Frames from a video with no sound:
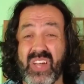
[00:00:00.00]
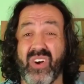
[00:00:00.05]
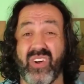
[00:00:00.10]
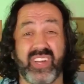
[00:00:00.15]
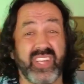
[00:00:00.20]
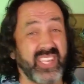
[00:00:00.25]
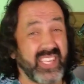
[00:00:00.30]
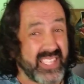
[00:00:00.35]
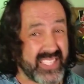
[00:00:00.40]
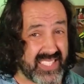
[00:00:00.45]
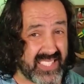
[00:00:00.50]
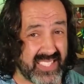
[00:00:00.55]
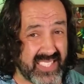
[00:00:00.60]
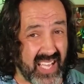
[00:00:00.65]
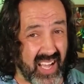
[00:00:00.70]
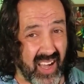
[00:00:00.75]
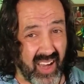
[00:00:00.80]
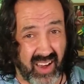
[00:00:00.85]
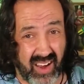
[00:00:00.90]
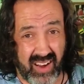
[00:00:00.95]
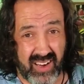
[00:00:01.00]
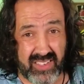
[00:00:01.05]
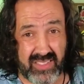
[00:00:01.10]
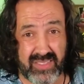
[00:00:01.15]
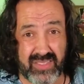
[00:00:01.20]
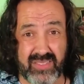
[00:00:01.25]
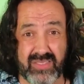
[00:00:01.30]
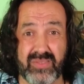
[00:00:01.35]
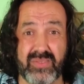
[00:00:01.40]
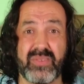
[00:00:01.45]
or it's
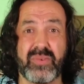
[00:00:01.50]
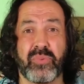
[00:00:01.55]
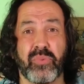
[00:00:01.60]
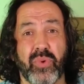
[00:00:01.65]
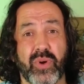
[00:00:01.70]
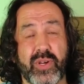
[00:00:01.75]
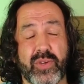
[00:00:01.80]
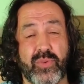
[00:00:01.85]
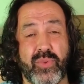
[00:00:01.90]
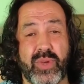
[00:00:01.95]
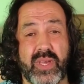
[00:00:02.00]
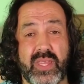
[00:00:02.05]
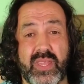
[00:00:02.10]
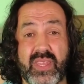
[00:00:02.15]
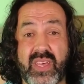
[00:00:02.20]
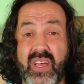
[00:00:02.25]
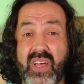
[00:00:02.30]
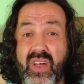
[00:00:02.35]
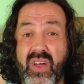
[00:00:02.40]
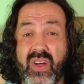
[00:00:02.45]
hard to work with,